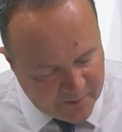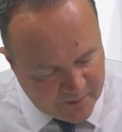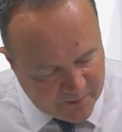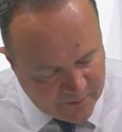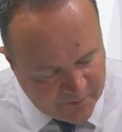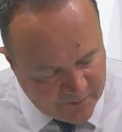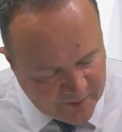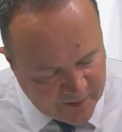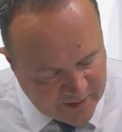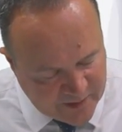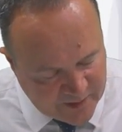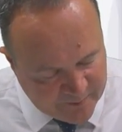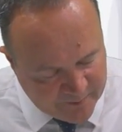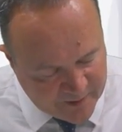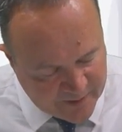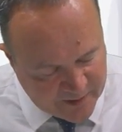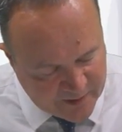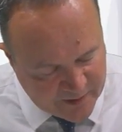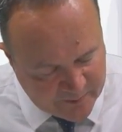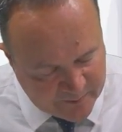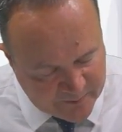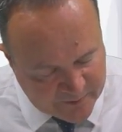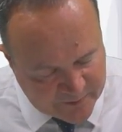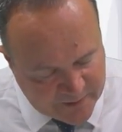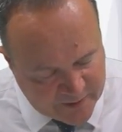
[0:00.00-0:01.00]
That then
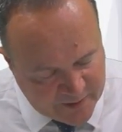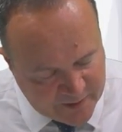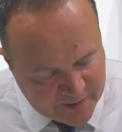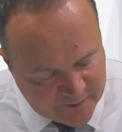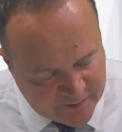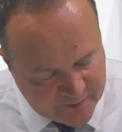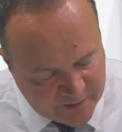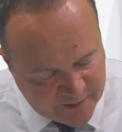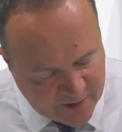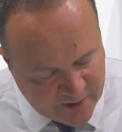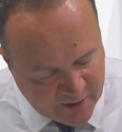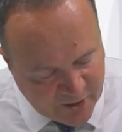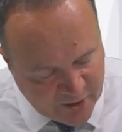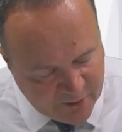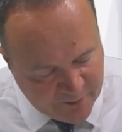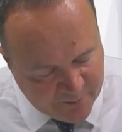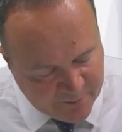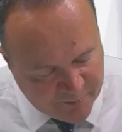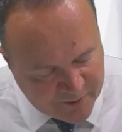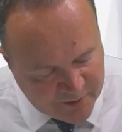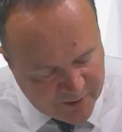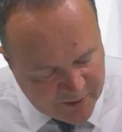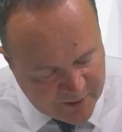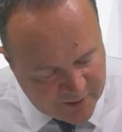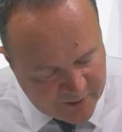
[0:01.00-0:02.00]
becomes the
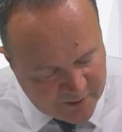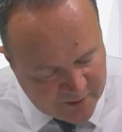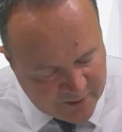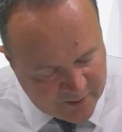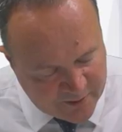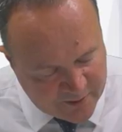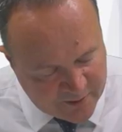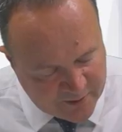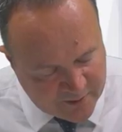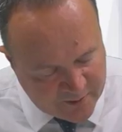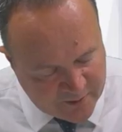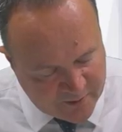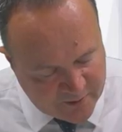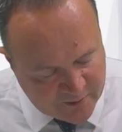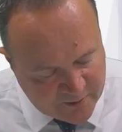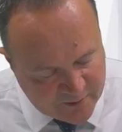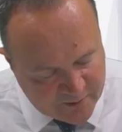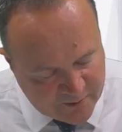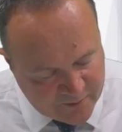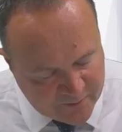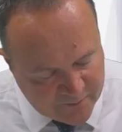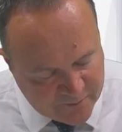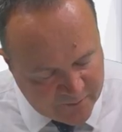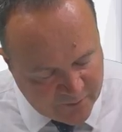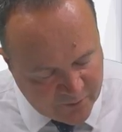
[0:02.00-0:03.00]
opening
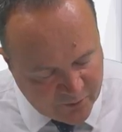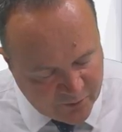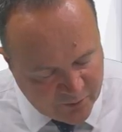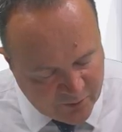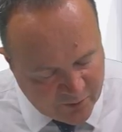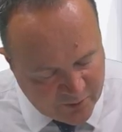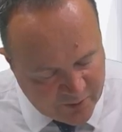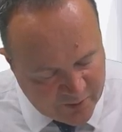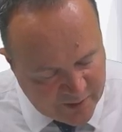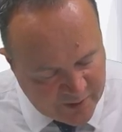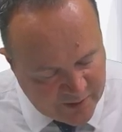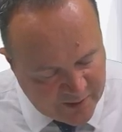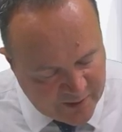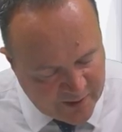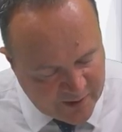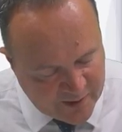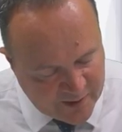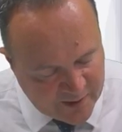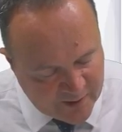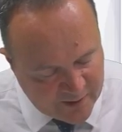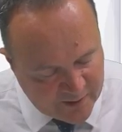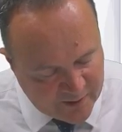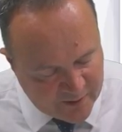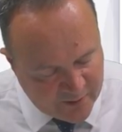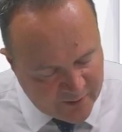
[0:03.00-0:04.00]
for
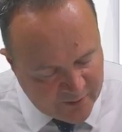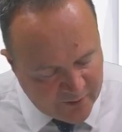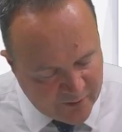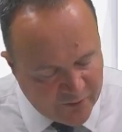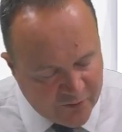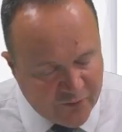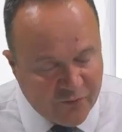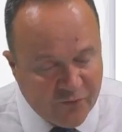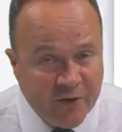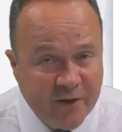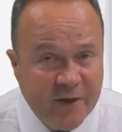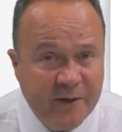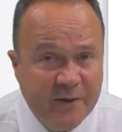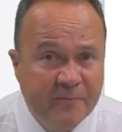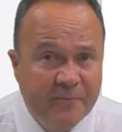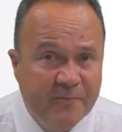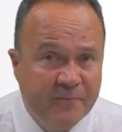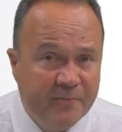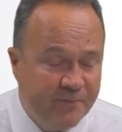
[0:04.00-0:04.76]
year 3.